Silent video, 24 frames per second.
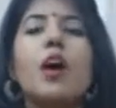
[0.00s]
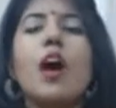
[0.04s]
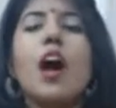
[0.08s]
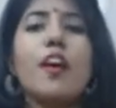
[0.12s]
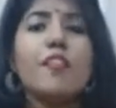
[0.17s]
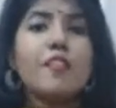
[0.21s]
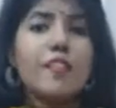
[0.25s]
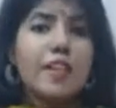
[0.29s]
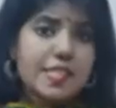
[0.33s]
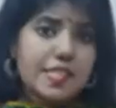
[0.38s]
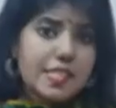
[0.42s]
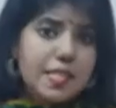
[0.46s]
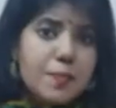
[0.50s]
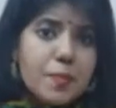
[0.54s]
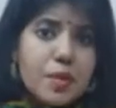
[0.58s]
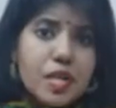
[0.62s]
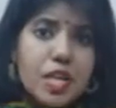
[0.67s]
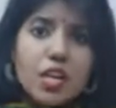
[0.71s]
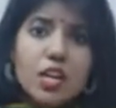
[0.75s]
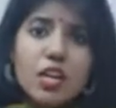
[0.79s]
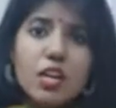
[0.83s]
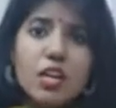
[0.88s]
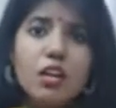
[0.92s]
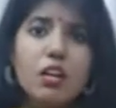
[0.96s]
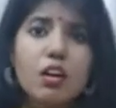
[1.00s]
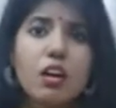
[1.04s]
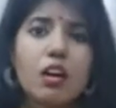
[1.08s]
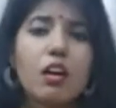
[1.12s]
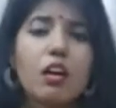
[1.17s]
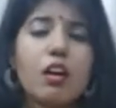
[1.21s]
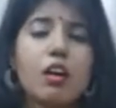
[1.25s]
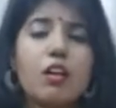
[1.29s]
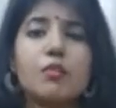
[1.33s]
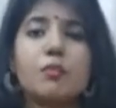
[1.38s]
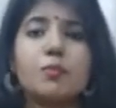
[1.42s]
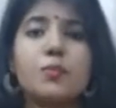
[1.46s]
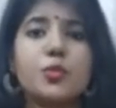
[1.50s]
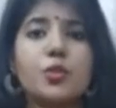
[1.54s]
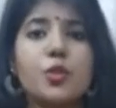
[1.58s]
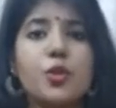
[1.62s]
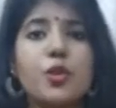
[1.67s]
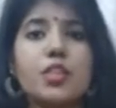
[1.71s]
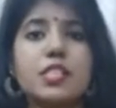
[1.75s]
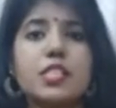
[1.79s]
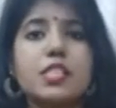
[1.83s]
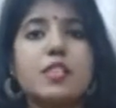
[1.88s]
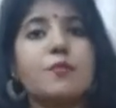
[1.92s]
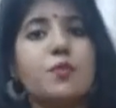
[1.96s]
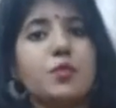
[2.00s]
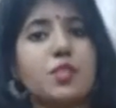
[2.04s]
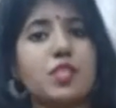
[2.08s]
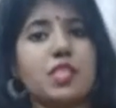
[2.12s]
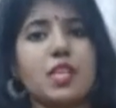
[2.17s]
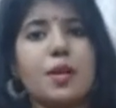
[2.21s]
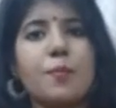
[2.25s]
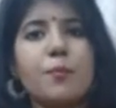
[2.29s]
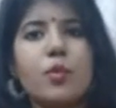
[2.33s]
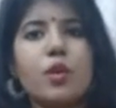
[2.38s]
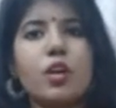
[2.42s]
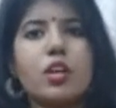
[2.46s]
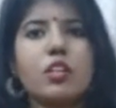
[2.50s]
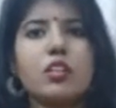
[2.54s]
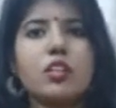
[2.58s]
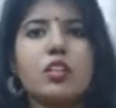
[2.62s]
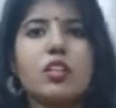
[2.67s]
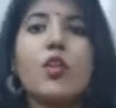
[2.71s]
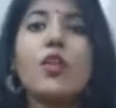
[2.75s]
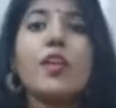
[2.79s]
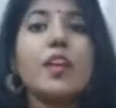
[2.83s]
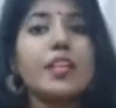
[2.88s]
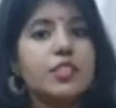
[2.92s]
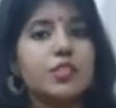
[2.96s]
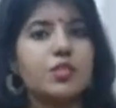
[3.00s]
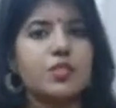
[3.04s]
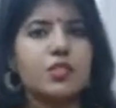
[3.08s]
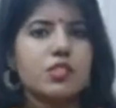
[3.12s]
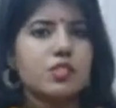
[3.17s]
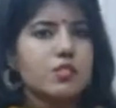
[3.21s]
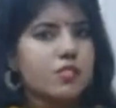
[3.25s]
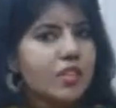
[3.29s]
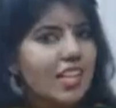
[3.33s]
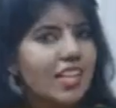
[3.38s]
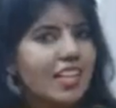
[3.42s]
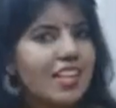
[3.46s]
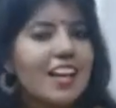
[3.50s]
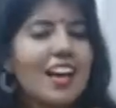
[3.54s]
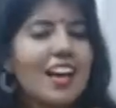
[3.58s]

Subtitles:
find similar to yourself with someone, your interest, right?